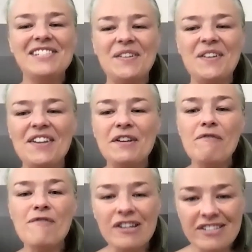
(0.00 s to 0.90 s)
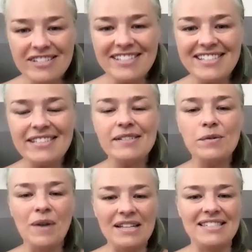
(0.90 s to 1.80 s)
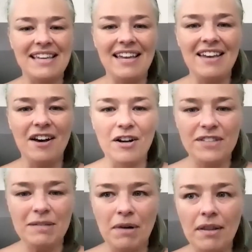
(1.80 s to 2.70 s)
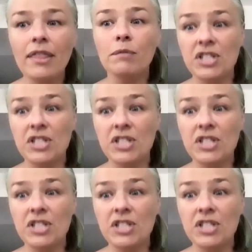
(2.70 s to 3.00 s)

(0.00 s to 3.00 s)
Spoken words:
so on the first Wednesday of the month,